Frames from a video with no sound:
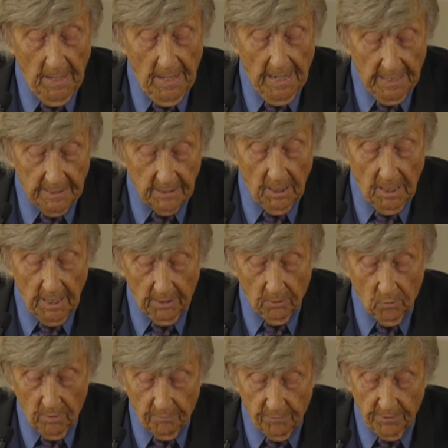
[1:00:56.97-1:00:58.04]
Unlike
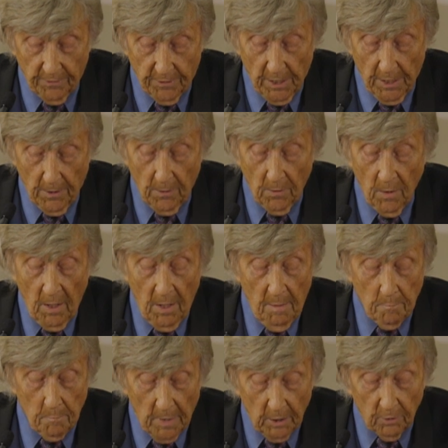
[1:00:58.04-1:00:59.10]
Griffith, though,
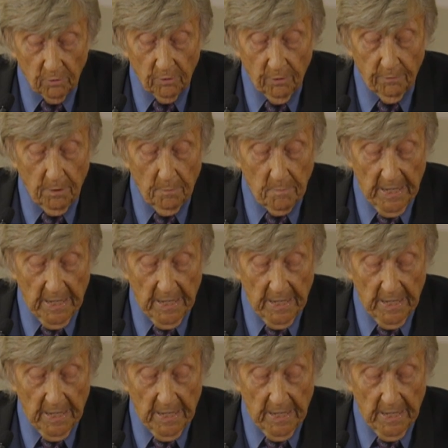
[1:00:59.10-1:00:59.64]
most of them